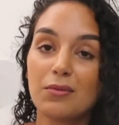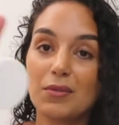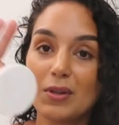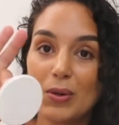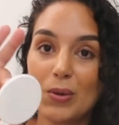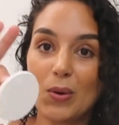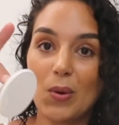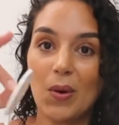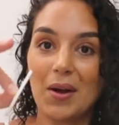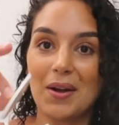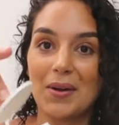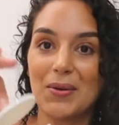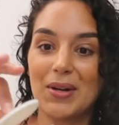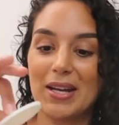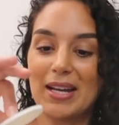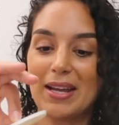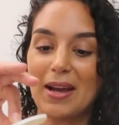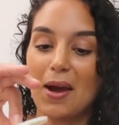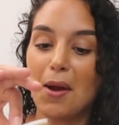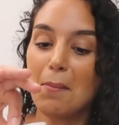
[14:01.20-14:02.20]
feel quite
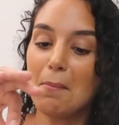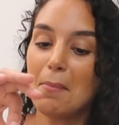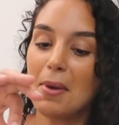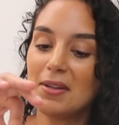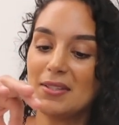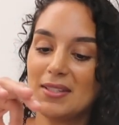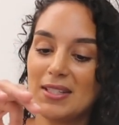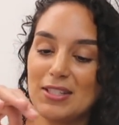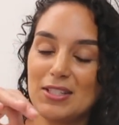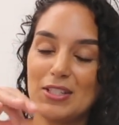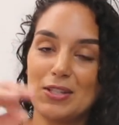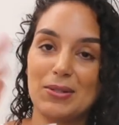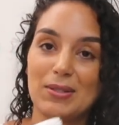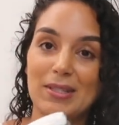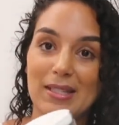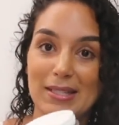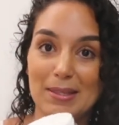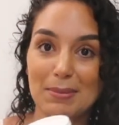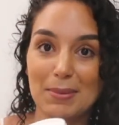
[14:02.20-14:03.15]
oily. I'm buzzing to use this.